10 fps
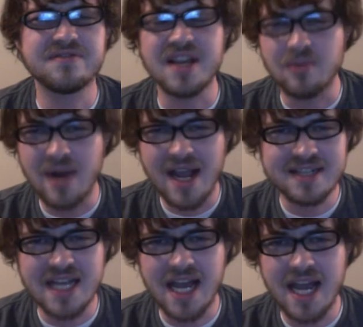like
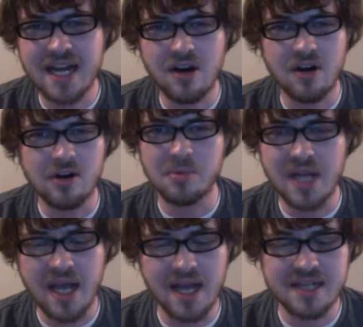ragtag, horrible
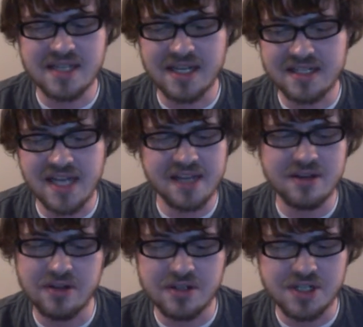guys. Like Dane
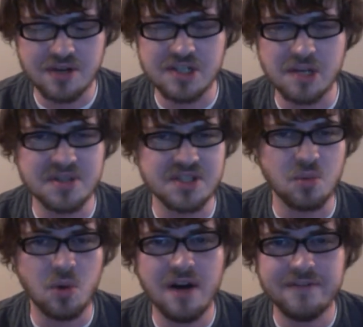Cook shows up as the
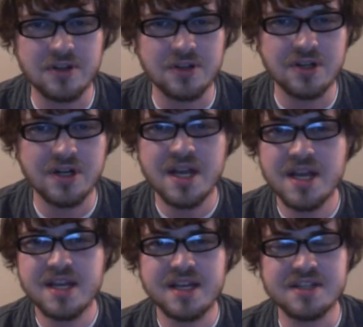Waffler.
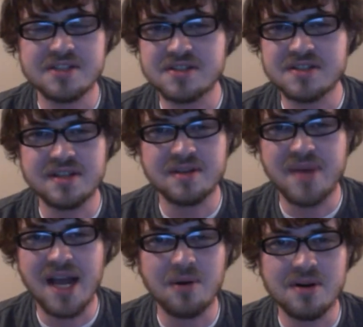His
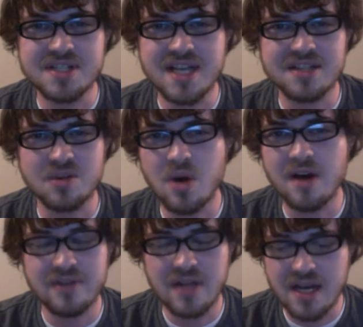power is he has a
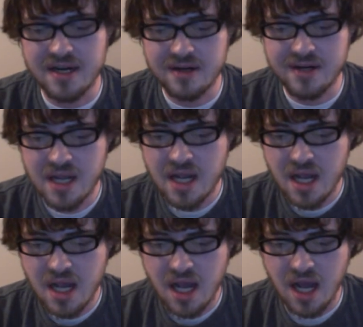waffle iron.
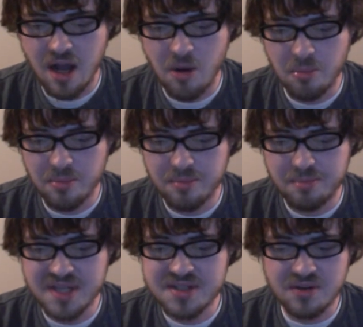
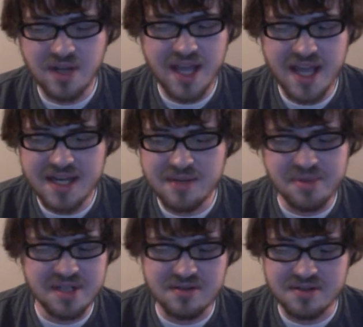Pencil Head and
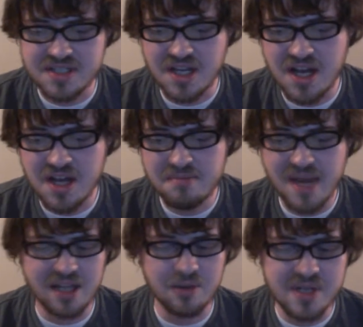Pencil Sun,
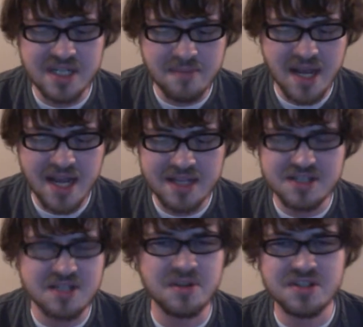Ballerina Man,
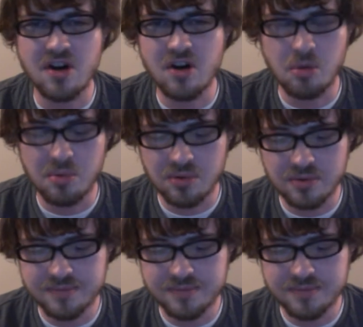just a bunch of horrible